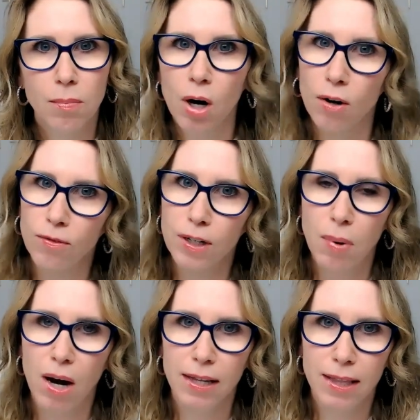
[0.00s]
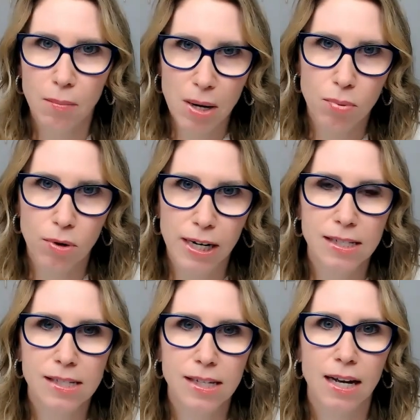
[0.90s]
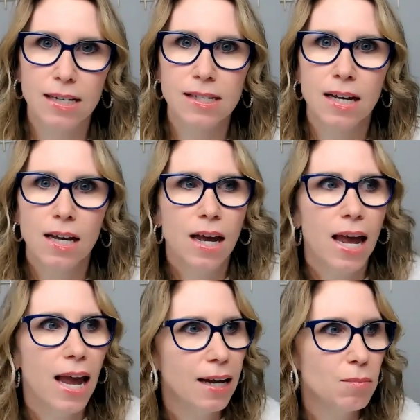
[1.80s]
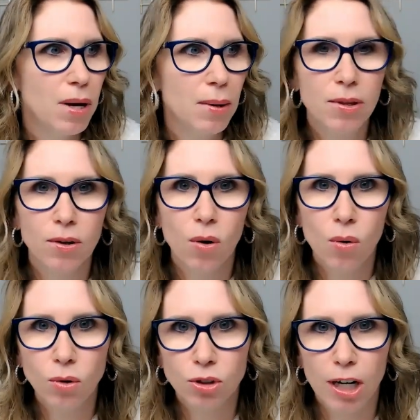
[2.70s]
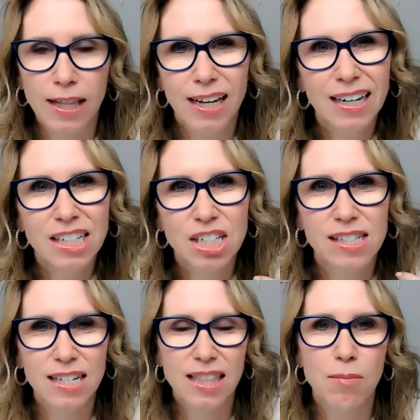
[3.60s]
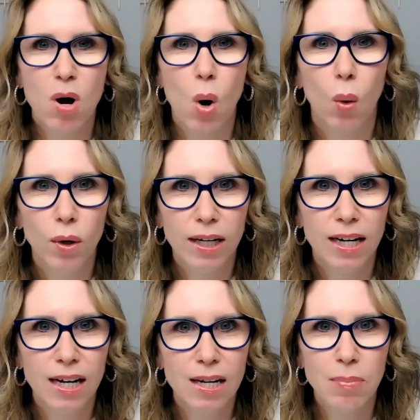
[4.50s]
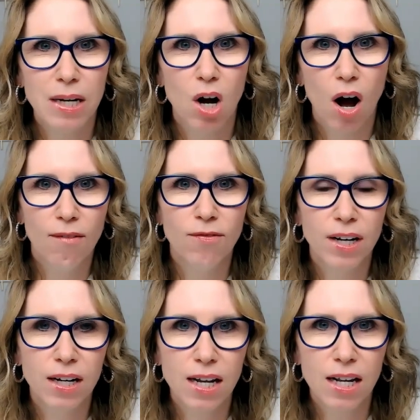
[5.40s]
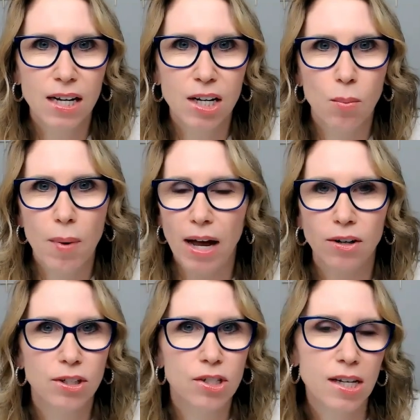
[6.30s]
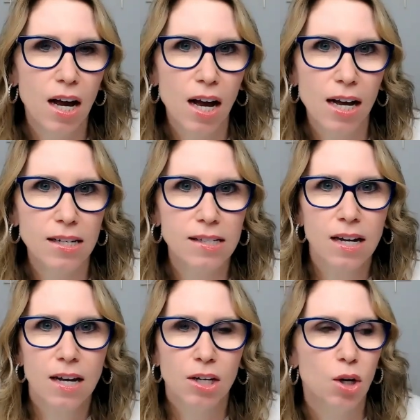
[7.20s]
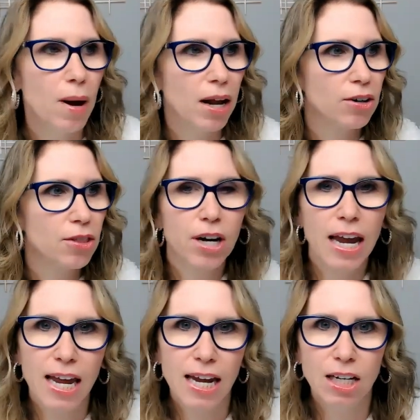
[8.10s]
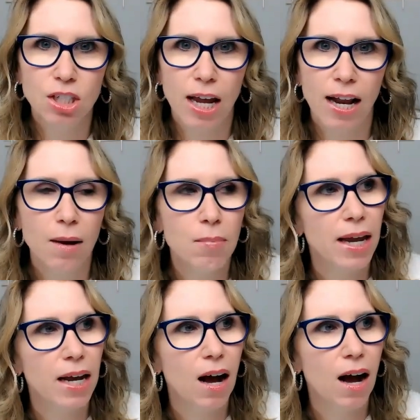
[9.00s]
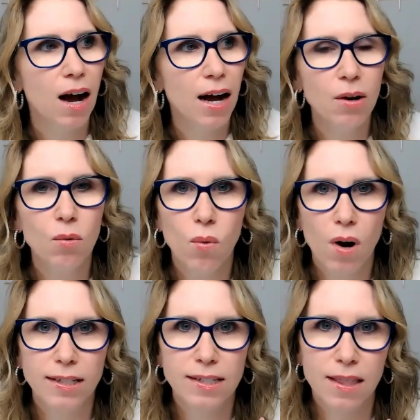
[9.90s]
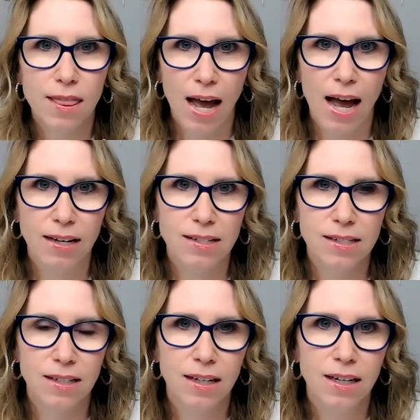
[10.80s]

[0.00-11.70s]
perfect body that my brain says and maybe they're older. And then I just see them owning it and being confident in it, no matter their size, no matter their age. And I'm like, I want that.